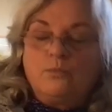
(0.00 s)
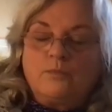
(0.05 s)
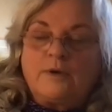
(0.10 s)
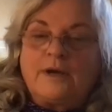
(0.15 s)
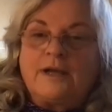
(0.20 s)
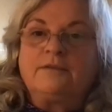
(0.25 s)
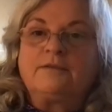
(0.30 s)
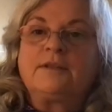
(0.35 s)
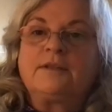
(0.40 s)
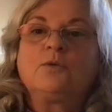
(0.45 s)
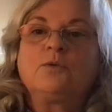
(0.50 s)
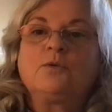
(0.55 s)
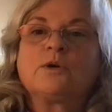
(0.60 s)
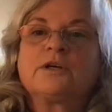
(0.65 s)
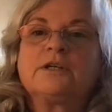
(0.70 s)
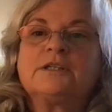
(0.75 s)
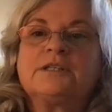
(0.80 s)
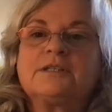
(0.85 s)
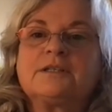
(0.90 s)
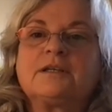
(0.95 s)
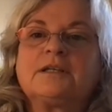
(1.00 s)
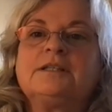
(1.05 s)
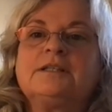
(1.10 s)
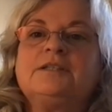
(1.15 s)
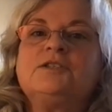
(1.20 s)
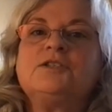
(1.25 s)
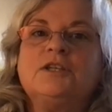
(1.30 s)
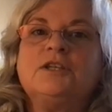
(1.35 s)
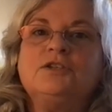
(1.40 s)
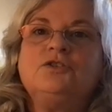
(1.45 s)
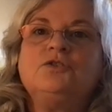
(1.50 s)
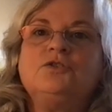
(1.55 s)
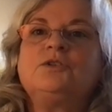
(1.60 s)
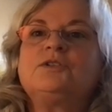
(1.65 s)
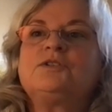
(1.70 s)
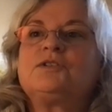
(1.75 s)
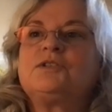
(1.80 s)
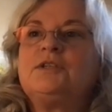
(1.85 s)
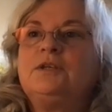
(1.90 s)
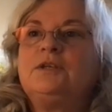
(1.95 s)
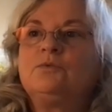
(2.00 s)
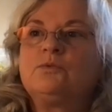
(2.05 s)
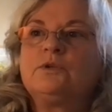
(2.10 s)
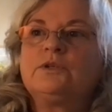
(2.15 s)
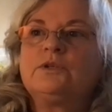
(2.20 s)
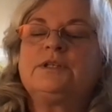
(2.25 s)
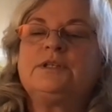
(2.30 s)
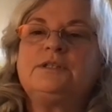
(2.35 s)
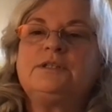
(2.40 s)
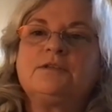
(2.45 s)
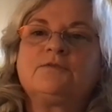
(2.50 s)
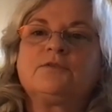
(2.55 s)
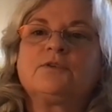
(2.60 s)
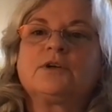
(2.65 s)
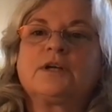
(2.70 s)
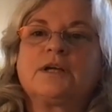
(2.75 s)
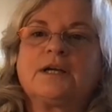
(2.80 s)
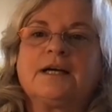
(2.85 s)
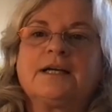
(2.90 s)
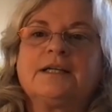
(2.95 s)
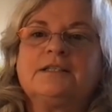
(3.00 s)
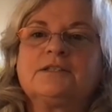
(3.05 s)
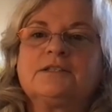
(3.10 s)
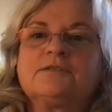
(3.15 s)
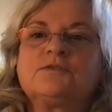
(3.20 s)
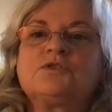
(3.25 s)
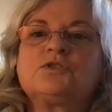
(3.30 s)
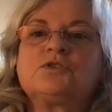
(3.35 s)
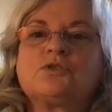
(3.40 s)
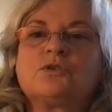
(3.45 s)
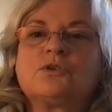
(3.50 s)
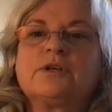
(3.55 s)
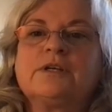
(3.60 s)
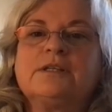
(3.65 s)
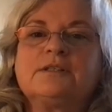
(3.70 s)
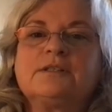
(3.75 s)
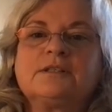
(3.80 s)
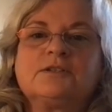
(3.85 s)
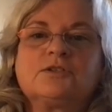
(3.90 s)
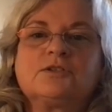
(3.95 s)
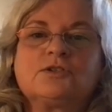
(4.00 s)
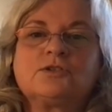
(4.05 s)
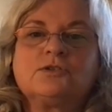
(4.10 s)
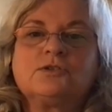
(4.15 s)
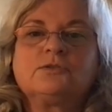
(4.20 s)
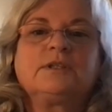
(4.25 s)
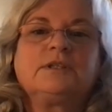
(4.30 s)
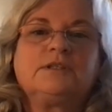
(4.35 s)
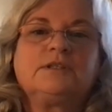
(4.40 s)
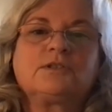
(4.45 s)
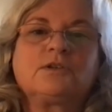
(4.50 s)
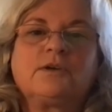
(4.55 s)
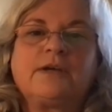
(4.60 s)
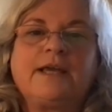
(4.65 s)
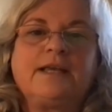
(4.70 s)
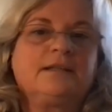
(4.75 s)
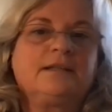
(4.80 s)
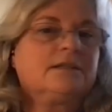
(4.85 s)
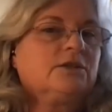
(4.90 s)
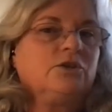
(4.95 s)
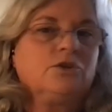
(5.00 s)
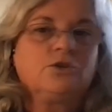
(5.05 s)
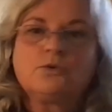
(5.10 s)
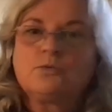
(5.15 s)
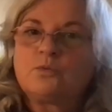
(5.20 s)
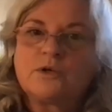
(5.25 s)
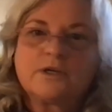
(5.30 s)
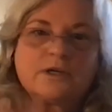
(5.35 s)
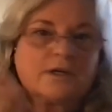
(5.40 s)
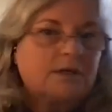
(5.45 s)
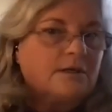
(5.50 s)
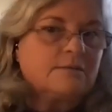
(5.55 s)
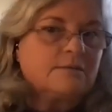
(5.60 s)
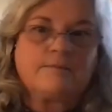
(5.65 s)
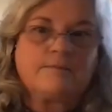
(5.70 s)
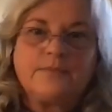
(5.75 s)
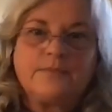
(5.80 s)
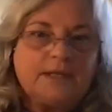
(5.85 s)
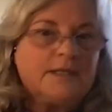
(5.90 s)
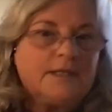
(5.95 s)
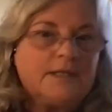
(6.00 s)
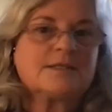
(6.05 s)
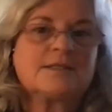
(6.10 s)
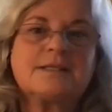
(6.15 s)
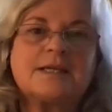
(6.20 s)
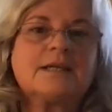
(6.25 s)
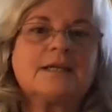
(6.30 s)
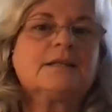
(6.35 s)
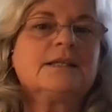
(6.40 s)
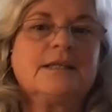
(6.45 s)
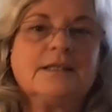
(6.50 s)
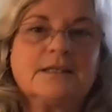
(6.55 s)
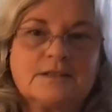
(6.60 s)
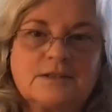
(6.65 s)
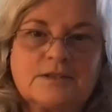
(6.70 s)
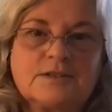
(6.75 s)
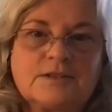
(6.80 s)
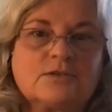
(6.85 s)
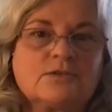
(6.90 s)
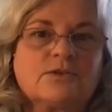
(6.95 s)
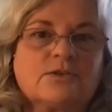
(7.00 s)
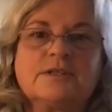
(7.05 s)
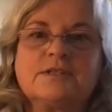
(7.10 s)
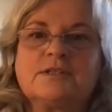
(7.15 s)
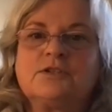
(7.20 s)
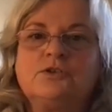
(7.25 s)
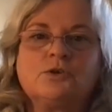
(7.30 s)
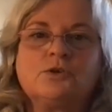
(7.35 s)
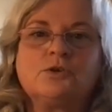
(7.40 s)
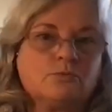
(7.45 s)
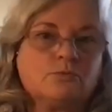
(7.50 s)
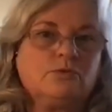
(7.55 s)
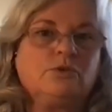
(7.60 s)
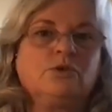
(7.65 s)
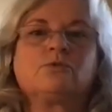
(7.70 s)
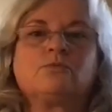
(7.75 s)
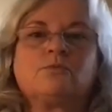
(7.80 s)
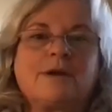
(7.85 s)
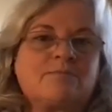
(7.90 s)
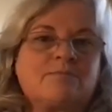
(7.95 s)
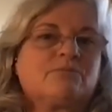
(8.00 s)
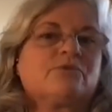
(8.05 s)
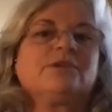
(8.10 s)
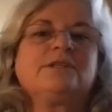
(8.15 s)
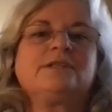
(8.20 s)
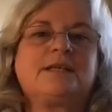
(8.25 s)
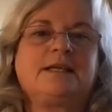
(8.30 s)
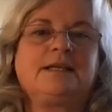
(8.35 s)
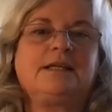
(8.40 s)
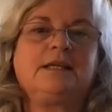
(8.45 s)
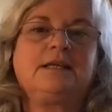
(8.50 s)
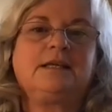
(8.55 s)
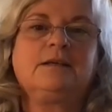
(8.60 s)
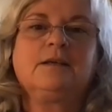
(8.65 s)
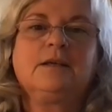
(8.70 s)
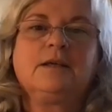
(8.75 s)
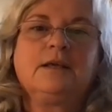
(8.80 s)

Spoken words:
I think we're going to continue to see, really different kinds of stories. And certainly, Soheila, your work is telling us stories, that you're representing